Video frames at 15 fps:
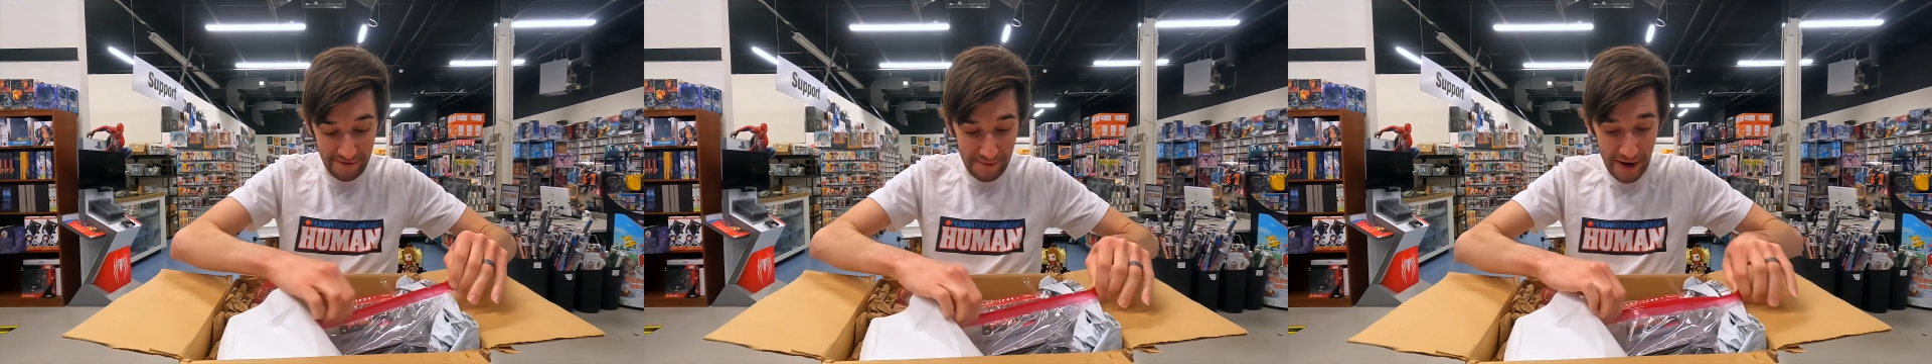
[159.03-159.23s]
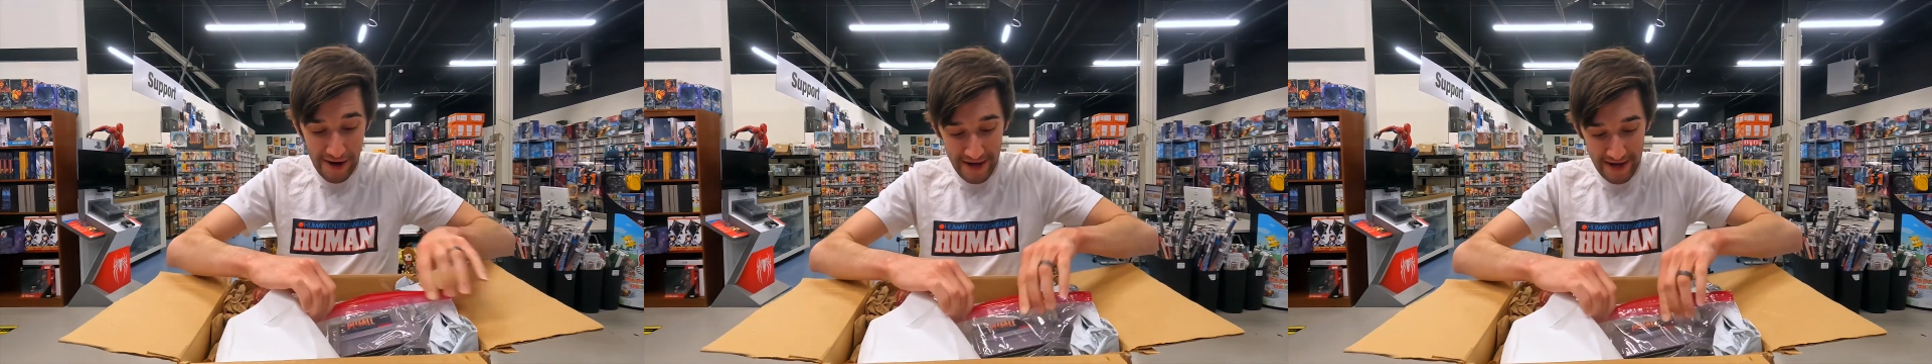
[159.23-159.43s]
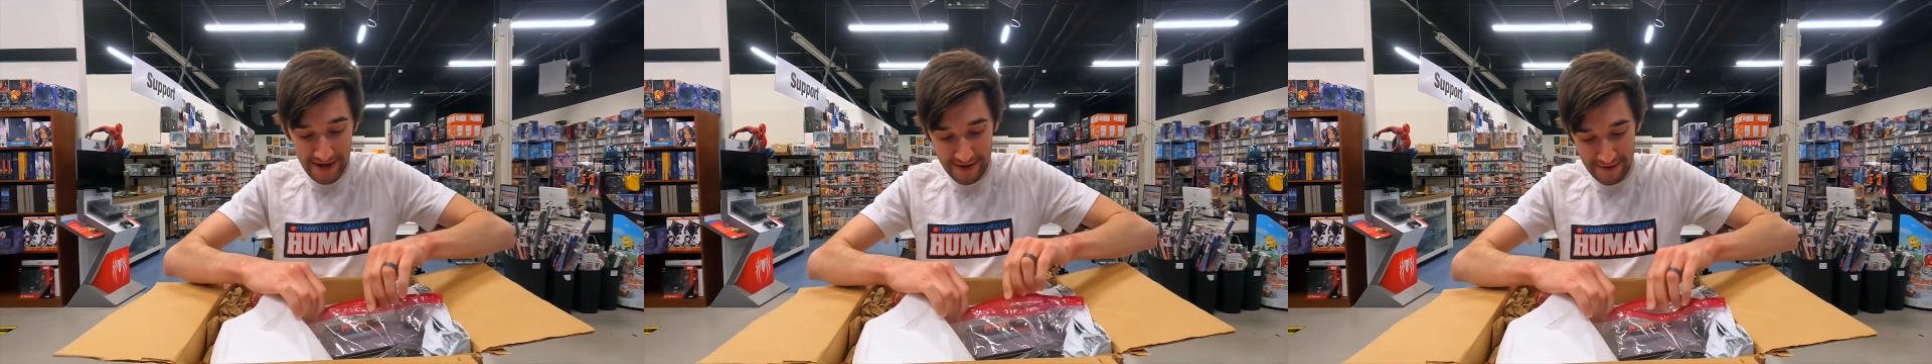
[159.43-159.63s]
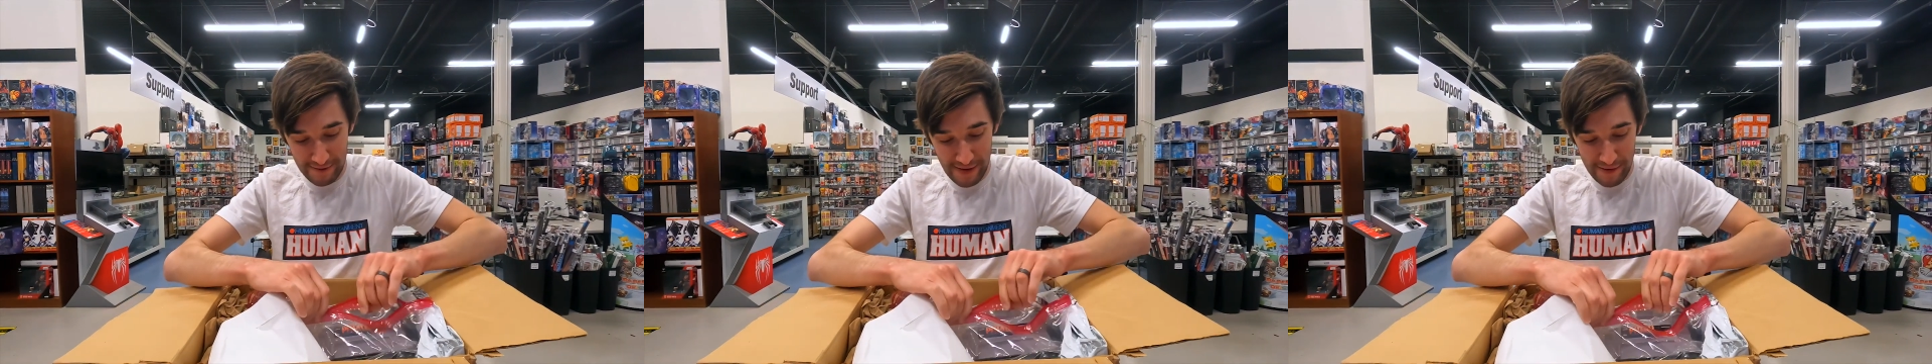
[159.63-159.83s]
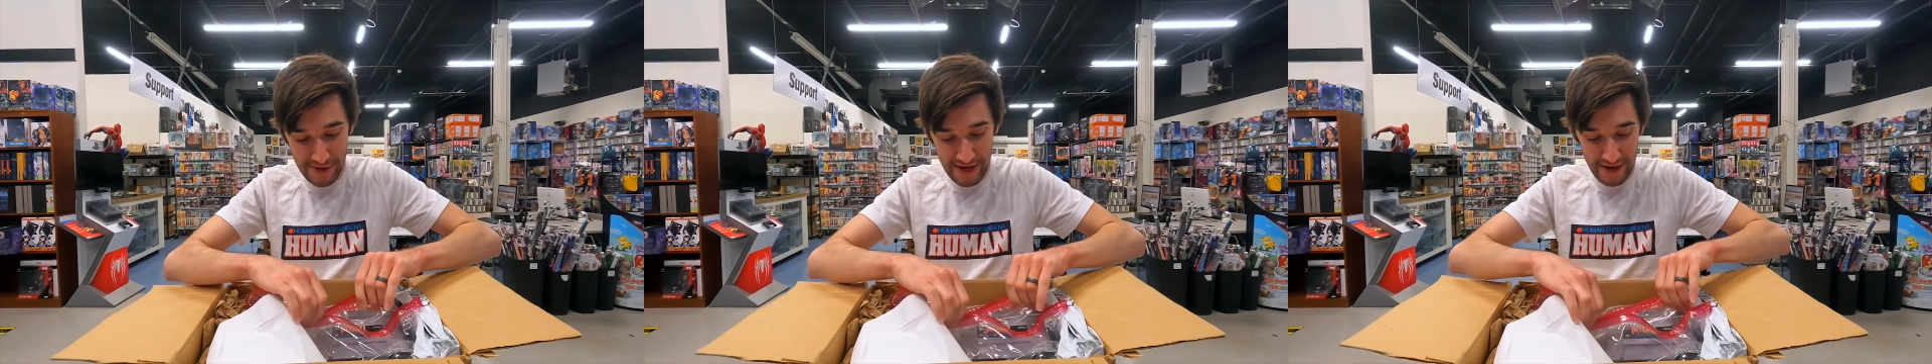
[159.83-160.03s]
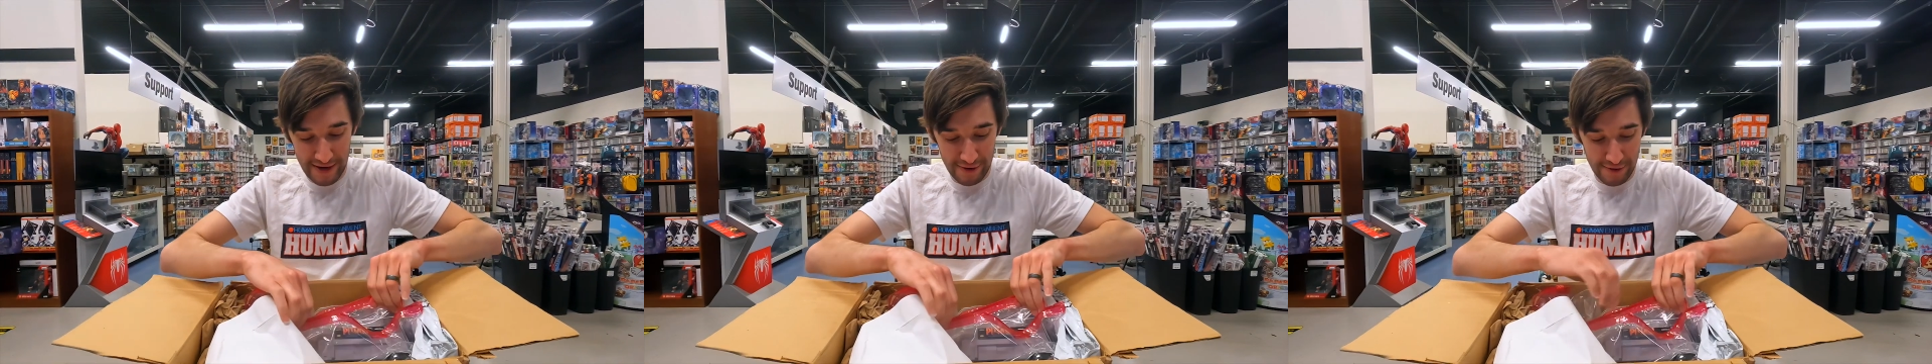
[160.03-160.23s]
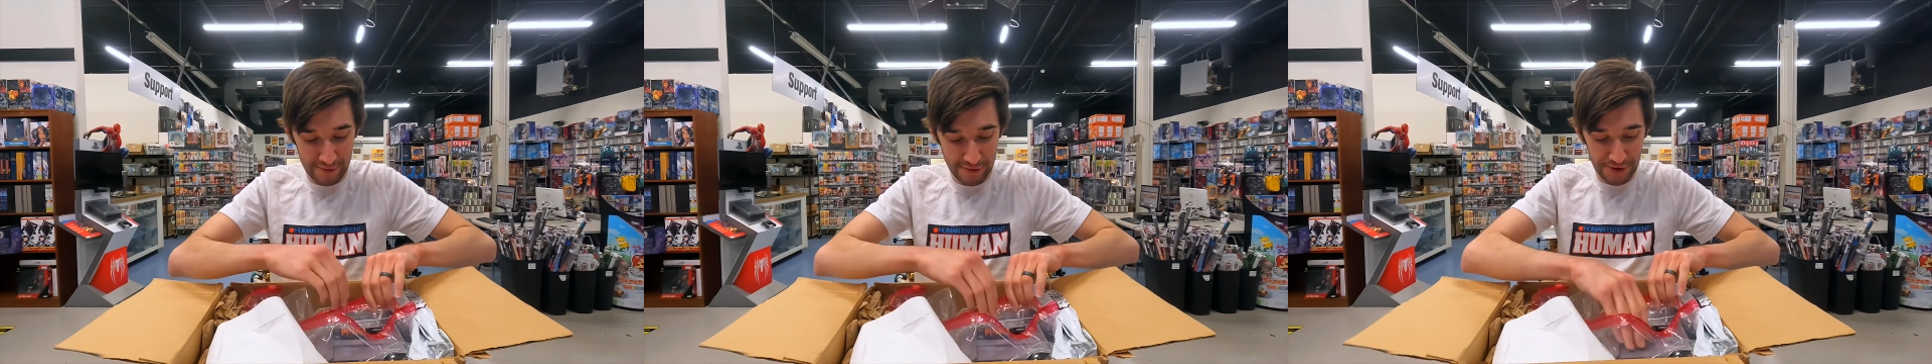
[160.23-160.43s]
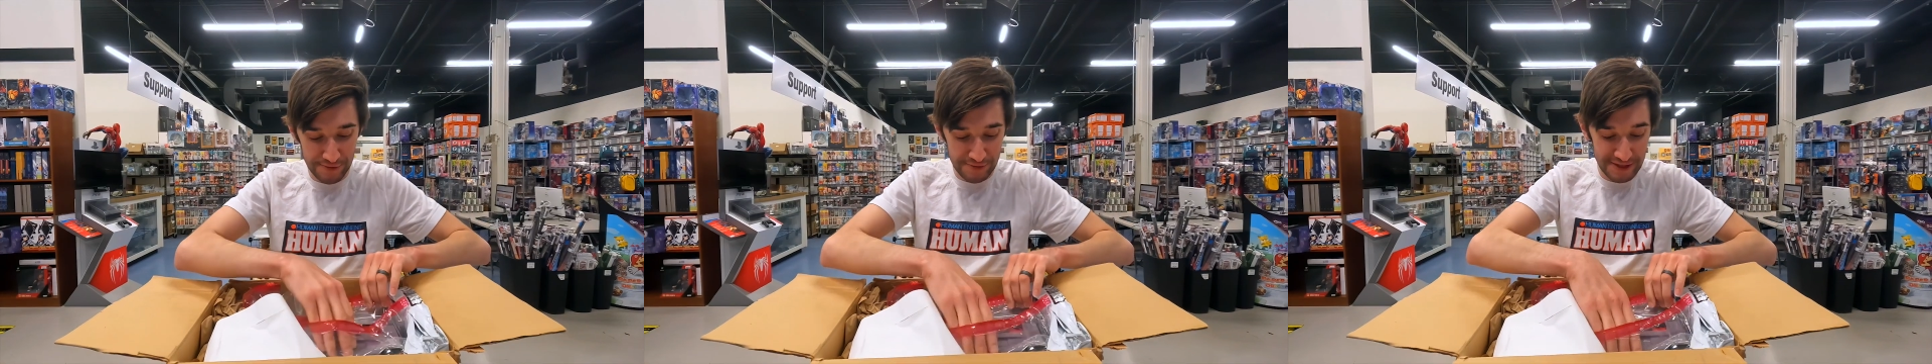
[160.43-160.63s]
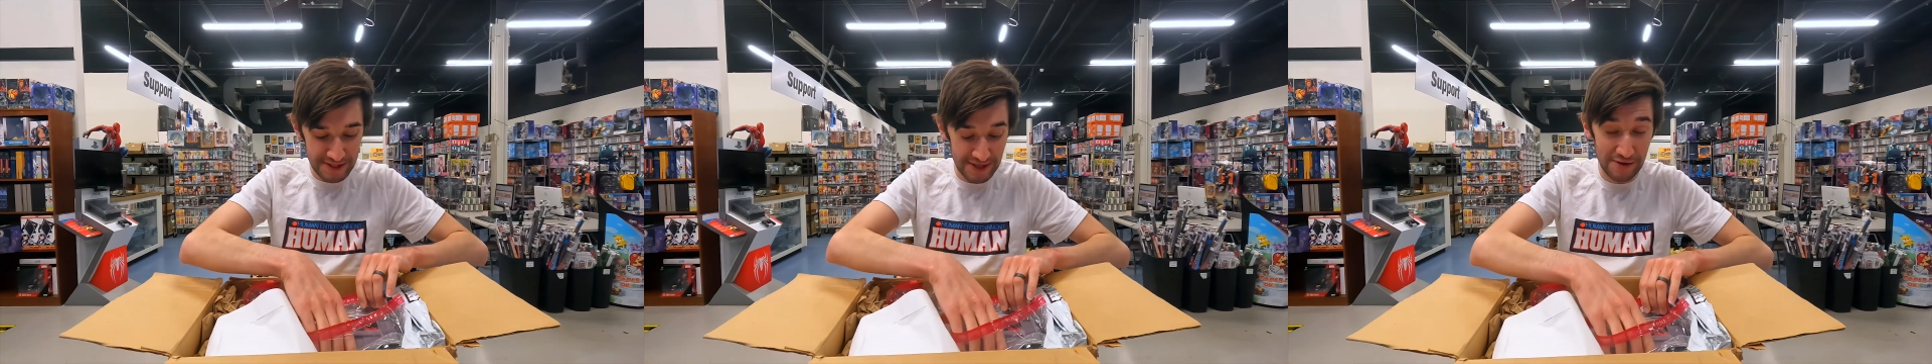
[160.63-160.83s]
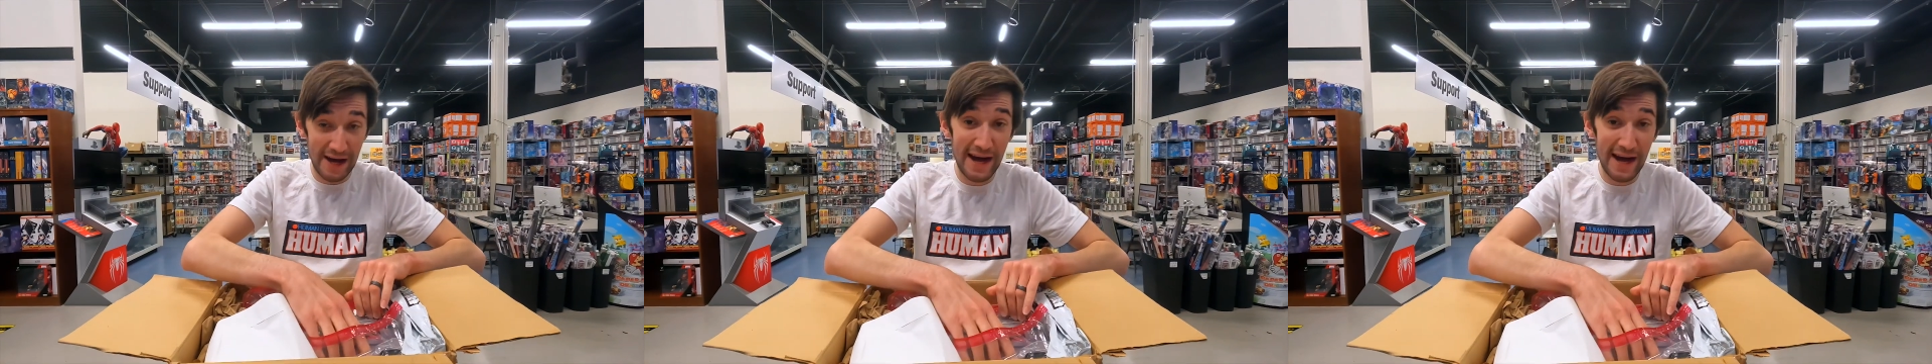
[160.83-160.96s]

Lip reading: of mine, maybe not through Super Nintendo.